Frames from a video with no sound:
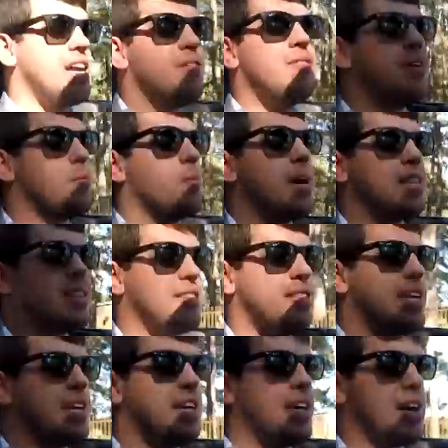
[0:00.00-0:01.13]
Even with
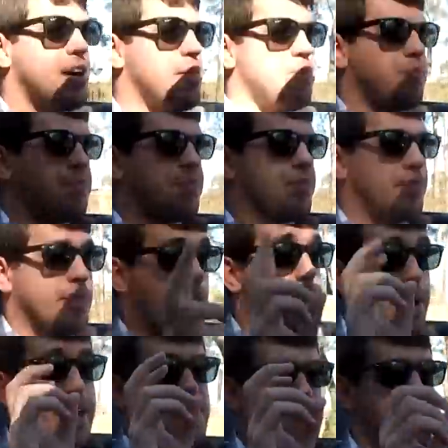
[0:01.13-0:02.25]
the
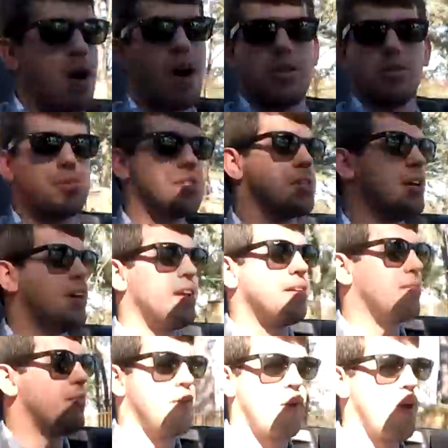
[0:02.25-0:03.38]
base models,
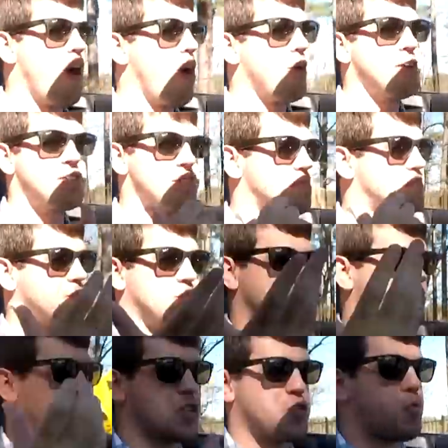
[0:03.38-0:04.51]
they're always
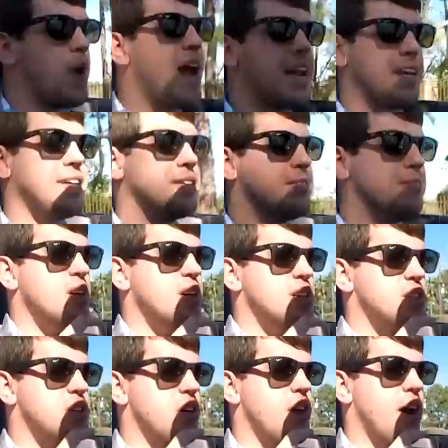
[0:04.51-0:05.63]
just ready.
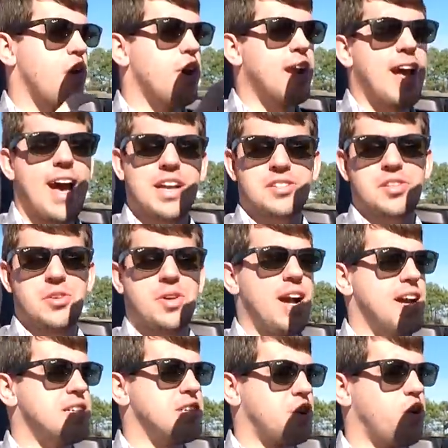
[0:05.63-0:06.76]
So I want to ask you
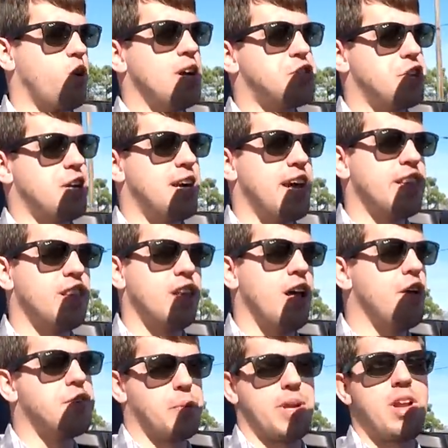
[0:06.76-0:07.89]
guys a question, and I'd
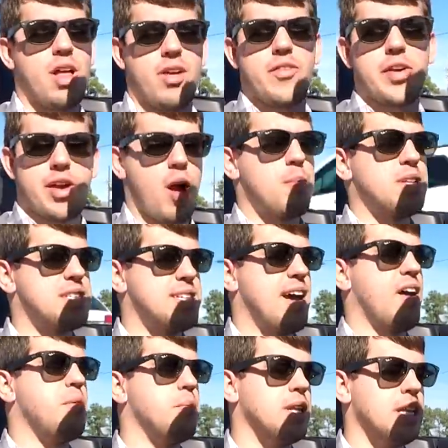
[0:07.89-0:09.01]
love to read all of your comments
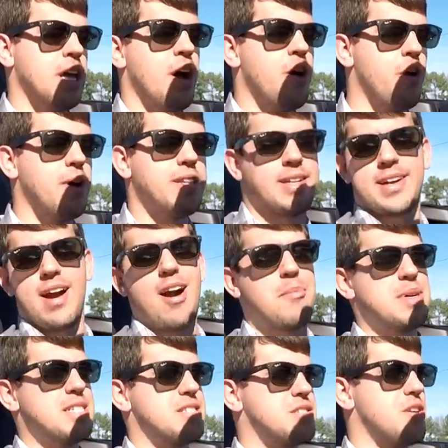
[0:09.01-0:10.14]
down below in the
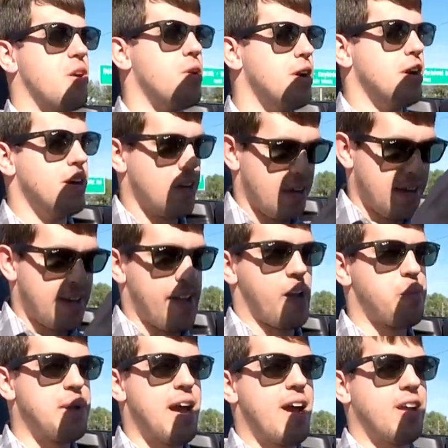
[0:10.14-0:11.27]
comments. So
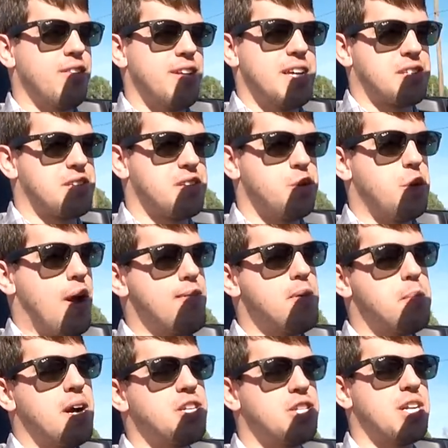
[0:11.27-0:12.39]
hear me out on this. You have a
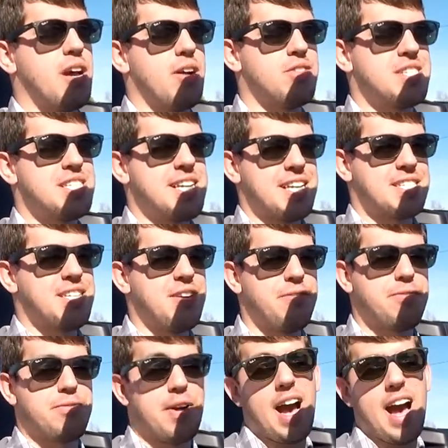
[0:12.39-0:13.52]
budget of
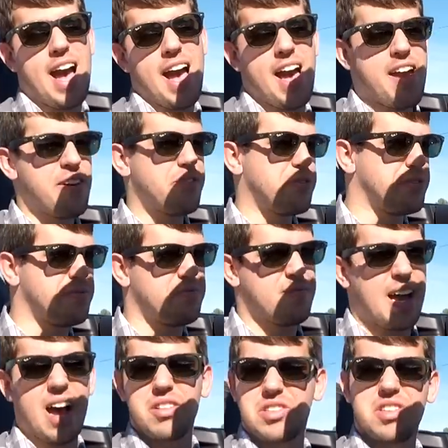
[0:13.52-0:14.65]

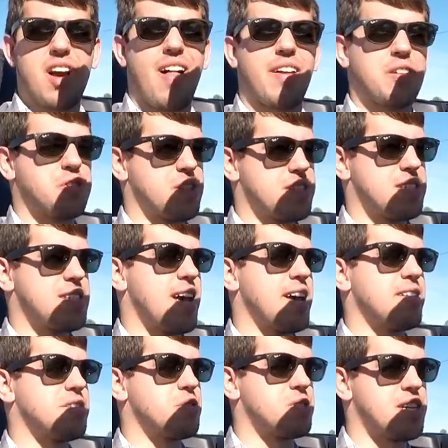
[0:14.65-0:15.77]
$65,000, let's say.
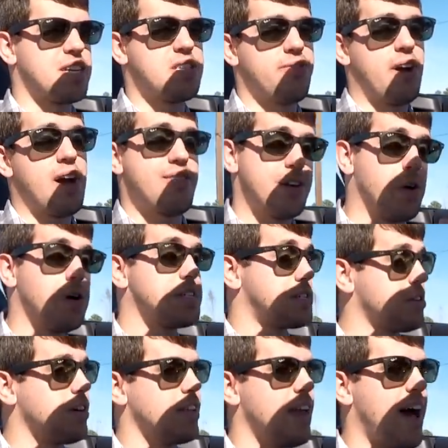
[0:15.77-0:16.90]
So 65, I know it's
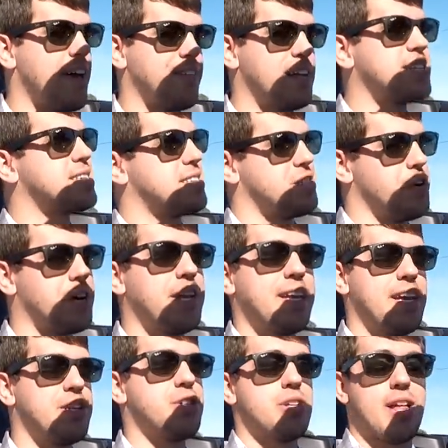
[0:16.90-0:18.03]
still a lot. That's still going to
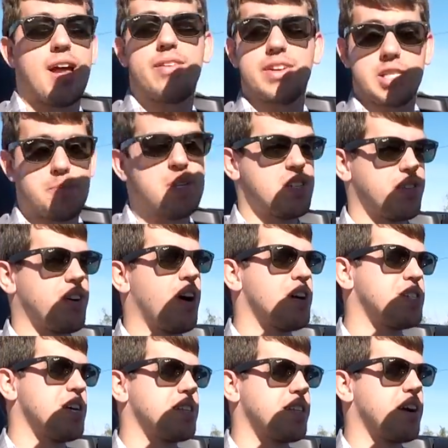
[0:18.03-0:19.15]
get you a lot of expensive
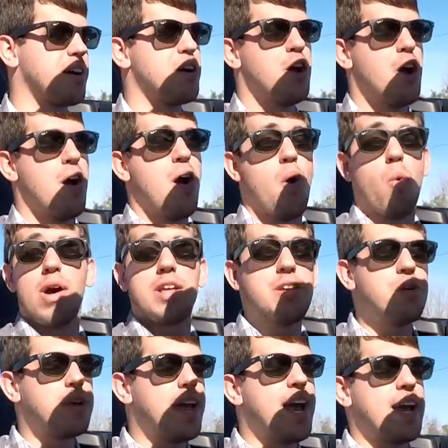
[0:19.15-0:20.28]
cars out there. What do
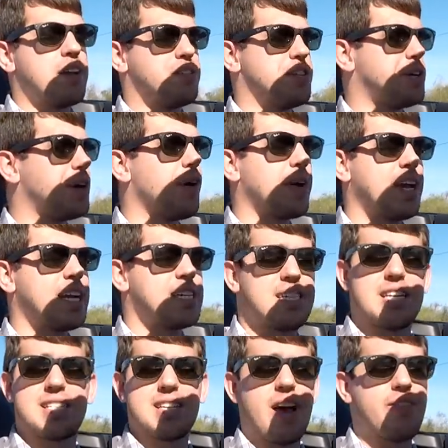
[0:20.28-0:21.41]
you get? Do you go get a
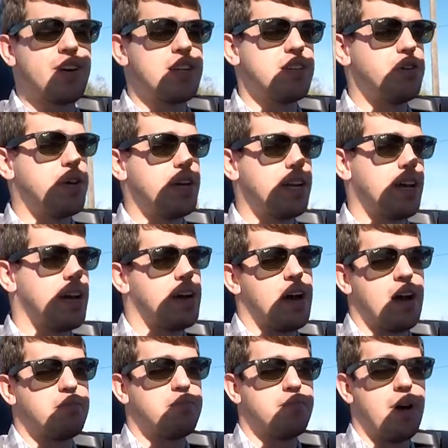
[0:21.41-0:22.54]
C7? Do you get
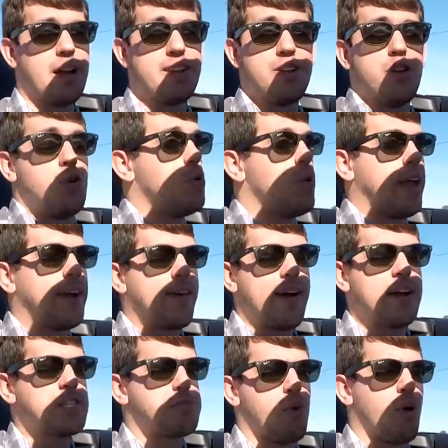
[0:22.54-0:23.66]
a new like
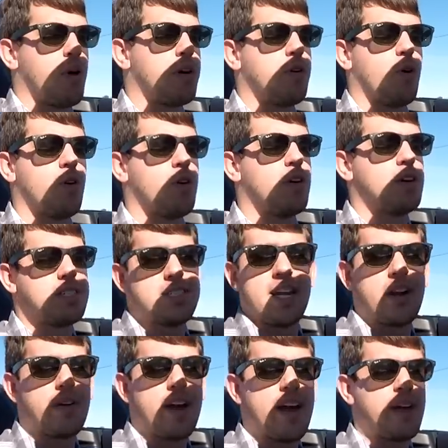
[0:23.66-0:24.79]
Grand Sport or a
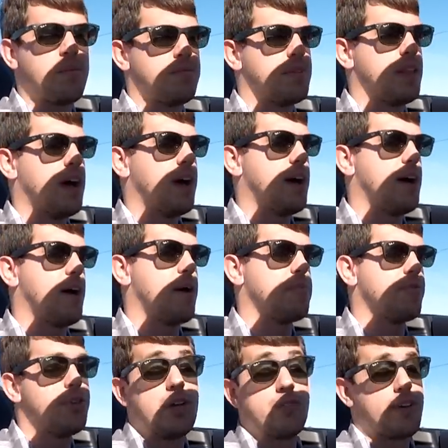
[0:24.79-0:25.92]
Stingray?
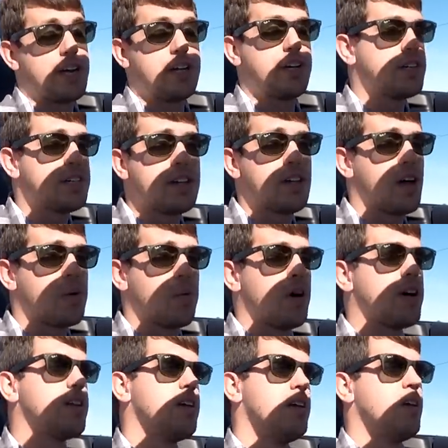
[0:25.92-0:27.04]
If you can find a good deal on
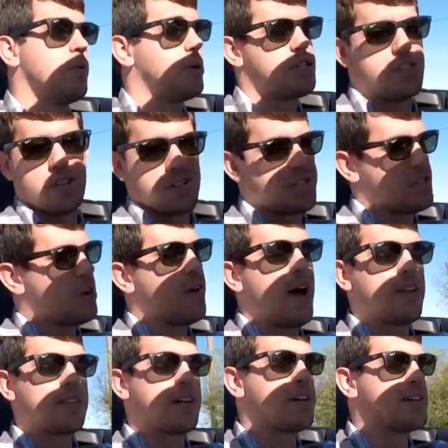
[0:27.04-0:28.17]
one, which they're still
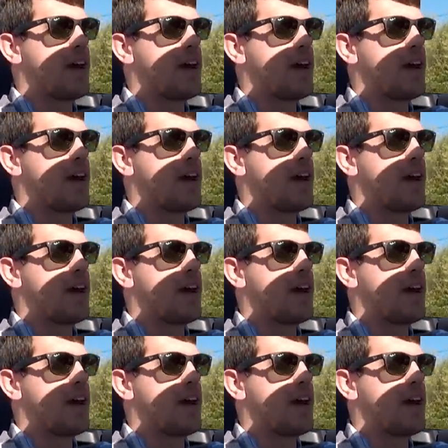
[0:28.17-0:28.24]
out there.